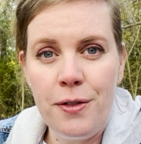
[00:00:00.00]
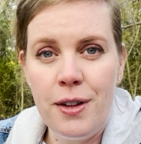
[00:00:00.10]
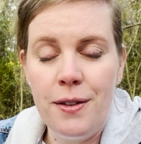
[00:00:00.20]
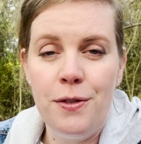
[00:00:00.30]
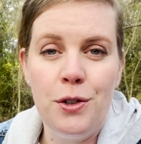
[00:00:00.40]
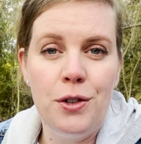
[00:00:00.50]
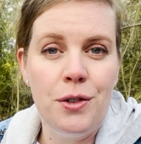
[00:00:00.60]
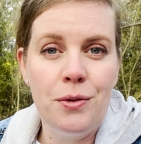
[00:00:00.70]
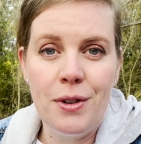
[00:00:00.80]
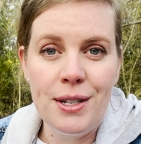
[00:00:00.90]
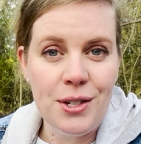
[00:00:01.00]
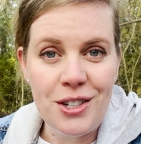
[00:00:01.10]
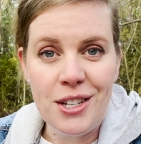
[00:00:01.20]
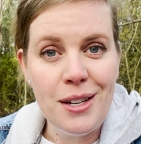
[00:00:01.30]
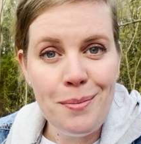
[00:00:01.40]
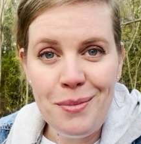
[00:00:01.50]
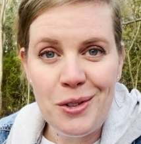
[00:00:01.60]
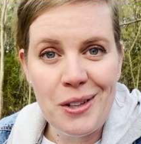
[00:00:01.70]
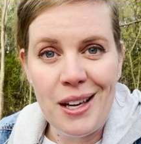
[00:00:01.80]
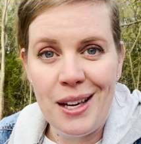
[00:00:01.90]
If you research him,
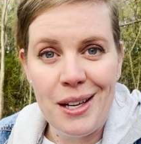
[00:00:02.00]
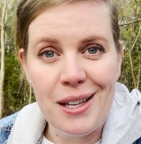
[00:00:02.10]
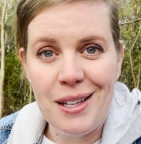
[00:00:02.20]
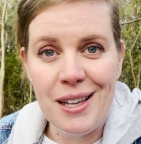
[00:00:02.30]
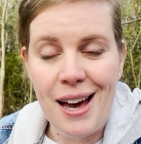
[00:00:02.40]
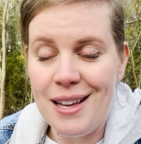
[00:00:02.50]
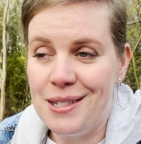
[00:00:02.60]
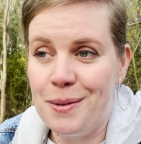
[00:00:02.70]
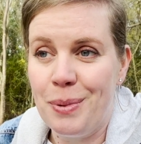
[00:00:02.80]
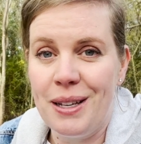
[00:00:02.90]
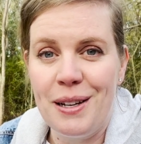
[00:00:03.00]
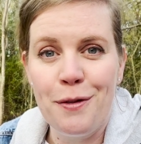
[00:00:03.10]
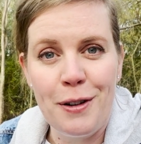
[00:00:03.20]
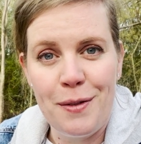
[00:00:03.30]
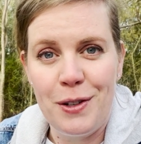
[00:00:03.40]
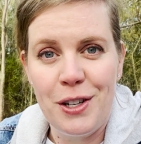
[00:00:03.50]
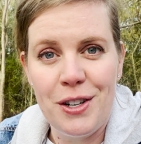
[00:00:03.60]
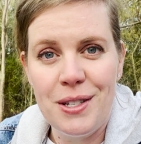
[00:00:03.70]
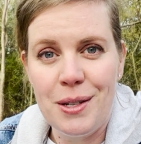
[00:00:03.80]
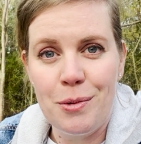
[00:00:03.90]
he has plenty of free
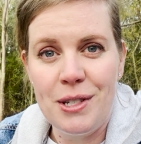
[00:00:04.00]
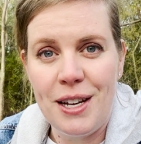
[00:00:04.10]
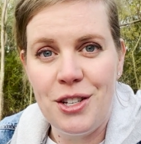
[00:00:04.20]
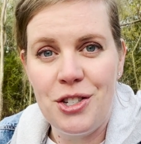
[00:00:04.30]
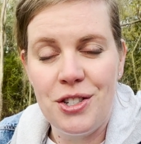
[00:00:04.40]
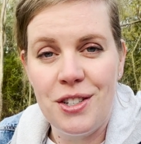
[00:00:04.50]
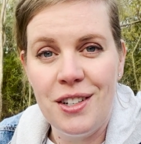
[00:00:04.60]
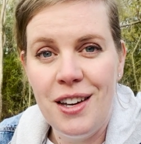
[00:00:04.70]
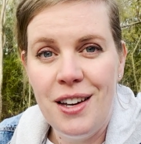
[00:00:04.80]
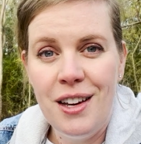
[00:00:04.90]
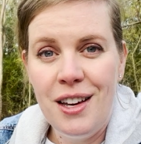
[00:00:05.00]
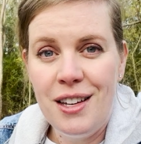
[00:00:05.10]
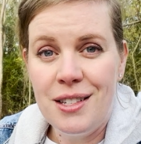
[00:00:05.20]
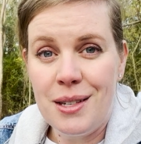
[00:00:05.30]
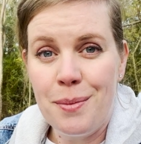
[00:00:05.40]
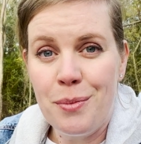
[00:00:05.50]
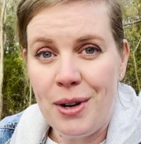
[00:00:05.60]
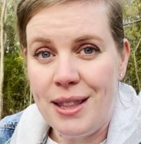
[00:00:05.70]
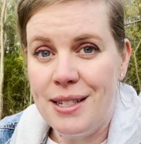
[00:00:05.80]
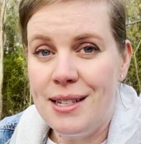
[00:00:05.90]
videos that will teach you some
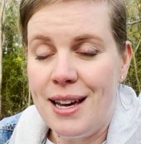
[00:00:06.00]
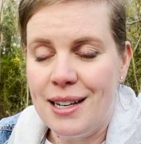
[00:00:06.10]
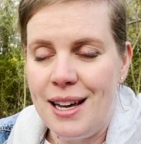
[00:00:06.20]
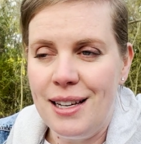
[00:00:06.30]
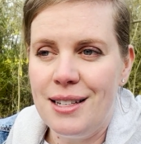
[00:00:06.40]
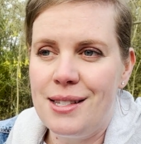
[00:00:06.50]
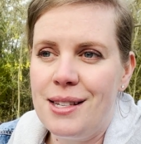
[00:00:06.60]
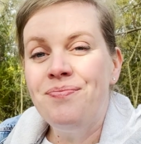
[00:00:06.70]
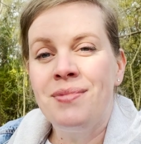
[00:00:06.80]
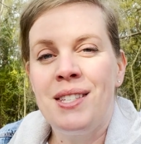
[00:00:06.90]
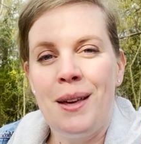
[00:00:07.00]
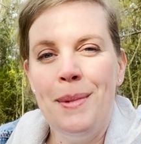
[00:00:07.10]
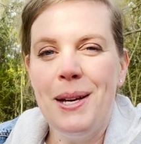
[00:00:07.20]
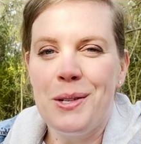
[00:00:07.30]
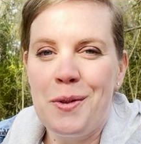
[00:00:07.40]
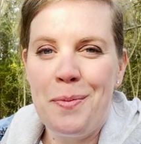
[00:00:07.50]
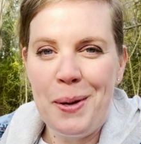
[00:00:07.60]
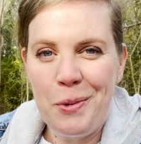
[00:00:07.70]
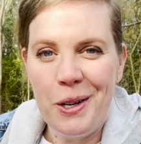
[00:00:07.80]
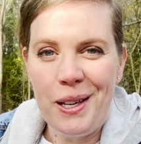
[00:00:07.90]
breathing techniques. Something else we've
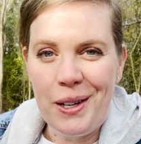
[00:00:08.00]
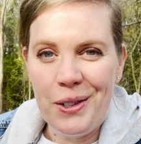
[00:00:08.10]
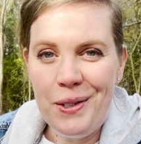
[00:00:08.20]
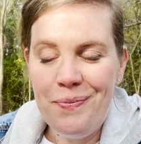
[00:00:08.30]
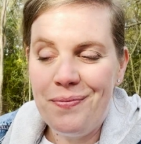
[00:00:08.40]
been working on